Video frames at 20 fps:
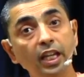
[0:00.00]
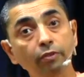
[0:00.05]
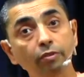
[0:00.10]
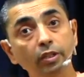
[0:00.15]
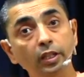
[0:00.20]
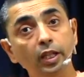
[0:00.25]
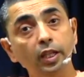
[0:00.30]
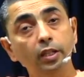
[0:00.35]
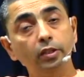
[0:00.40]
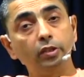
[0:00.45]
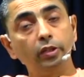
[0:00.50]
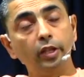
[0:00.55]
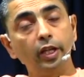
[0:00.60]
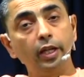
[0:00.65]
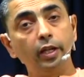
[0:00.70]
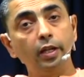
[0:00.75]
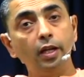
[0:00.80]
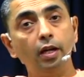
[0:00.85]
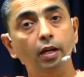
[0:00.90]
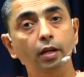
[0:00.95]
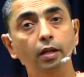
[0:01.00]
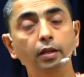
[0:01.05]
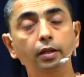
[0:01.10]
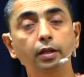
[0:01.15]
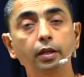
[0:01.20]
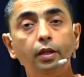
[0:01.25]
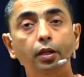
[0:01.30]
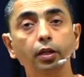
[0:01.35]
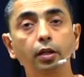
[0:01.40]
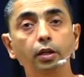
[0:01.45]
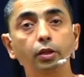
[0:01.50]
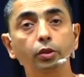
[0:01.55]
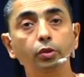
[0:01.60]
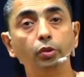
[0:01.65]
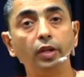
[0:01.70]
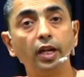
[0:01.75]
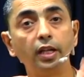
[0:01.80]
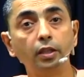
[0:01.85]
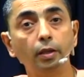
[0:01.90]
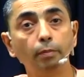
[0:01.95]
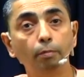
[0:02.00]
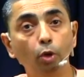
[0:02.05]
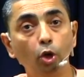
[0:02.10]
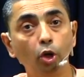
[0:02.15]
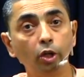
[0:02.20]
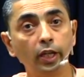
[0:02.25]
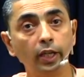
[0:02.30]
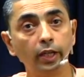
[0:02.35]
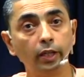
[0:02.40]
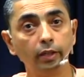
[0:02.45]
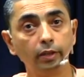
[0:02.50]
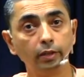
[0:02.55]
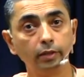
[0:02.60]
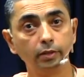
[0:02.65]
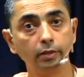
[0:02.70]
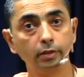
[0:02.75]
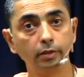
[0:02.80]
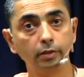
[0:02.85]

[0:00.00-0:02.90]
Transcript: Daiva Netrena to get a body